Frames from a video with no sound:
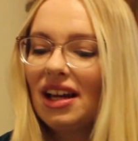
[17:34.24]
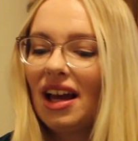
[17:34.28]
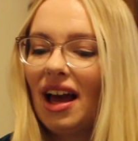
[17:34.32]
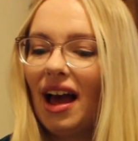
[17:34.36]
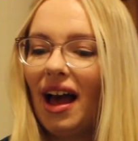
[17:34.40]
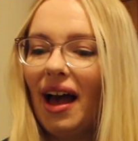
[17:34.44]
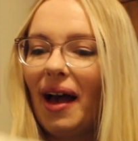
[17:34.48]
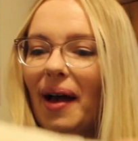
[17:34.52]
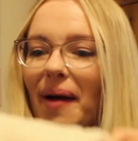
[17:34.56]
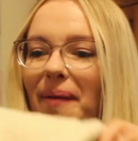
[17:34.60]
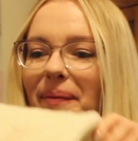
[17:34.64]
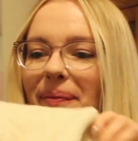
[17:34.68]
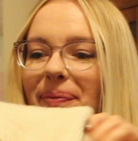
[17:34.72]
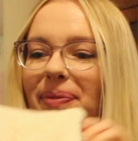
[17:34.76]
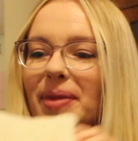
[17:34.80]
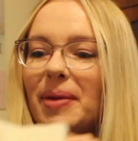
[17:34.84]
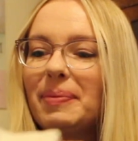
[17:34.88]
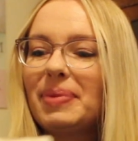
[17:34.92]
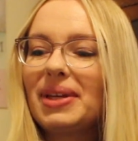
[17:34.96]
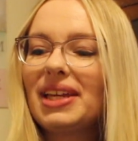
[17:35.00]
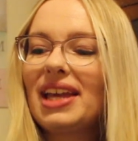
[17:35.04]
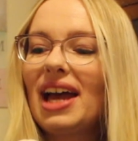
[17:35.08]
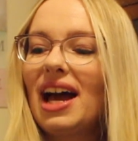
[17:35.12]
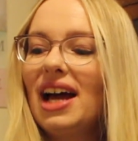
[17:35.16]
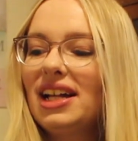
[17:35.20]

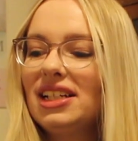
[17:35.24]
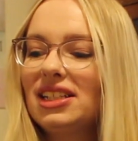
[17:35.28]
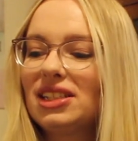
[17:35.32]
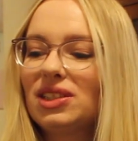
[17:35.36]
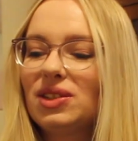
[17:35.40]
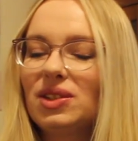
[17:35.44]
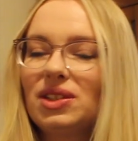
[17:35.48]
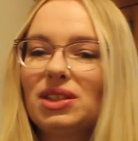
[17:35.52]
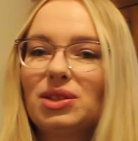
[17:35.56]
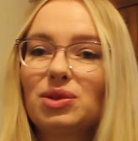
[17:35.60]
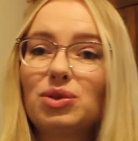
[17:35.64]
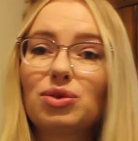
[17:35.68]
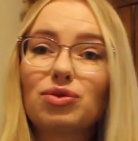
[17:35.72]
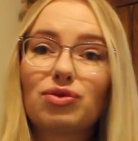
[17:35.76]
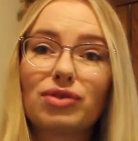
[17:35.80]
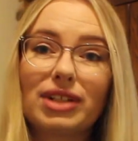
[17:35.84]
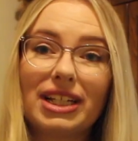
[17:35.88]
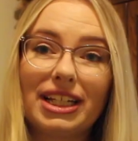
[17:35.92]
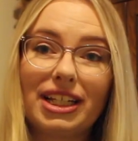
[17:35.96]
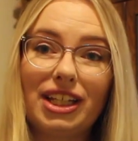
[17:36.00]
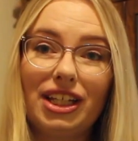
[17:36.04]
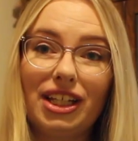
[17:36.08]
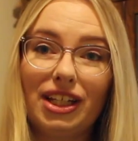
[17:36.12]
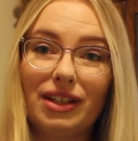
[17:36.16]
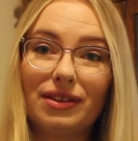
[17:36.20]
But yeah, I just thought this was really
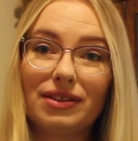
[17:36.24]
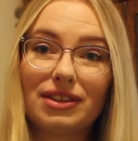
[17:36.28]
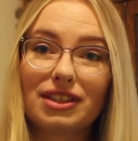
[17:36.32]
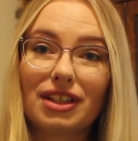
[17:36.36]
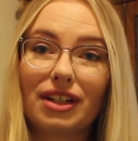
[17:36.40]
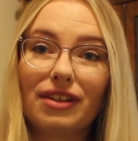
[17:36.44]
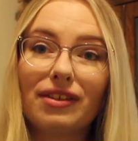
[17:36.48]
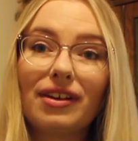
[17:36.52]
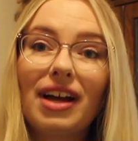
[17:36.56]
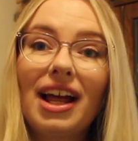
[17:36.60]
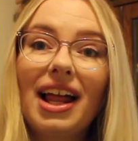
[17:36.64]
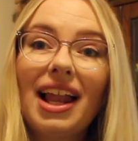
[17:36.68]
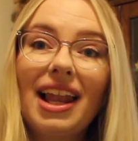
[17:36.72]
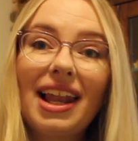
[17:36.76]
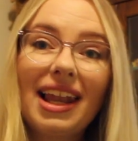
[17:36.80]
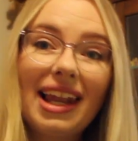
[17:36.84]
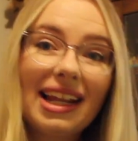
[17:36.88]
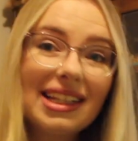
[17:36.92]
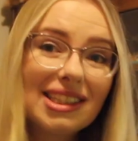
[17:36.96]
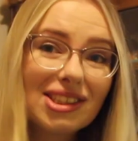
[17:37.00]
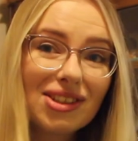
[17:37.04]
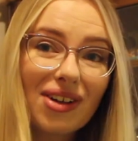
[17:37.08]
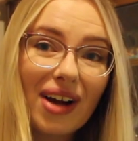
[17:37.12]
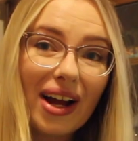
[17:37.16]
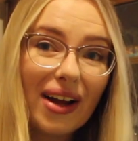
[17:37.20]
cute, so
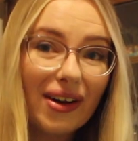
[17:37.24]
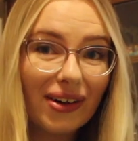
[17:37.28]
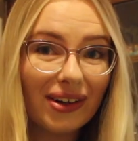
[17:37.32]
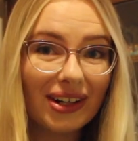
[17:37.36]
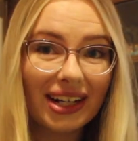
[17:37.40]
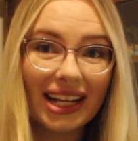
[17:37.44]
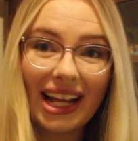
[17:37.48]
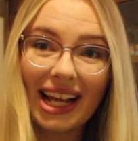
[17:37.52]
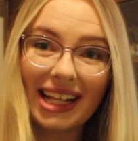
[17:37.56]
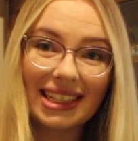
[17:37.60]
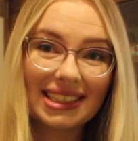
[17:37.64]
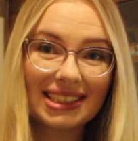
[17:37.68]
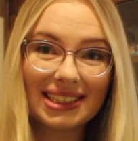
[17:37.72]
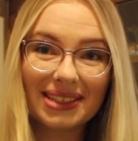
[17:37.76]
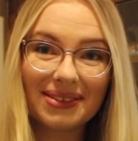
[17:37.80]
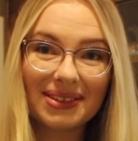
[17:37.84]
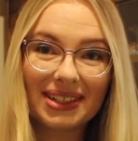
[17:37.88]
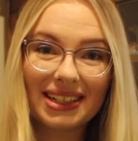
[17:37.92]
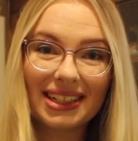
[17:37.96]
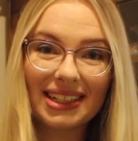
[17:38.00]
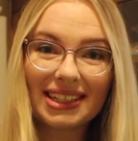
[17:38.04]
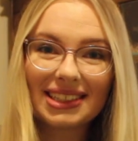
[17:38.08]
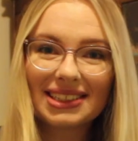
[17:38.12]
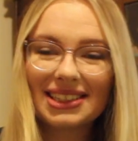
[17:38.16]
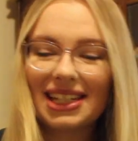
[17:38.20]
let's try it on and see what
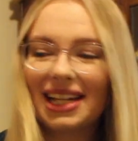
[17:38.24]
it looks